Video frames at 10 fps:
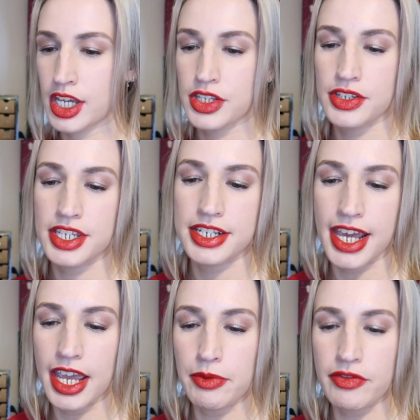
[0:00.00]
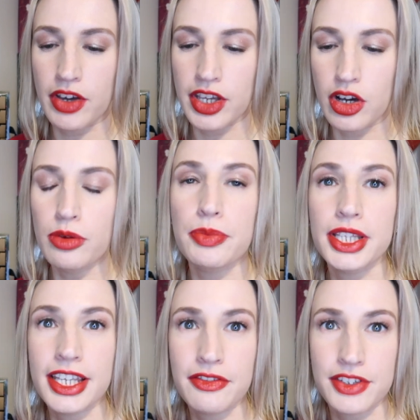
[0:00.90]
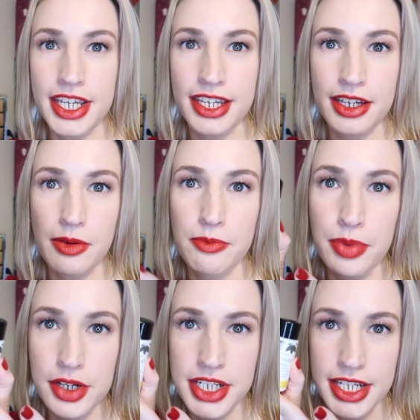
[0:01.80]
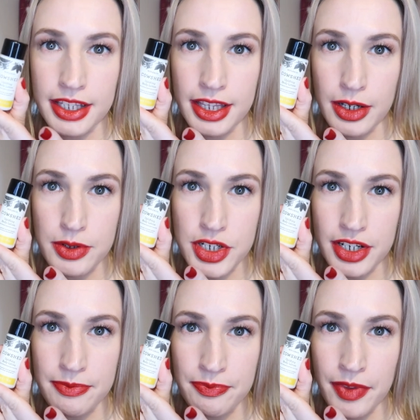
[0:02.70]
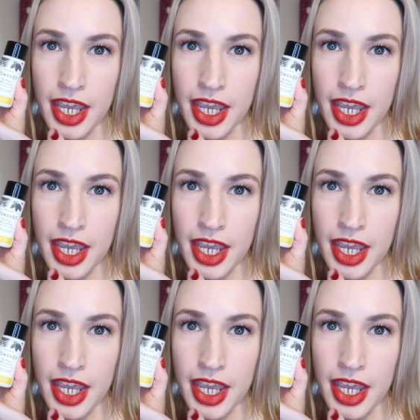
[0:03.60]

So today we've got the Uplifting Body Lotion.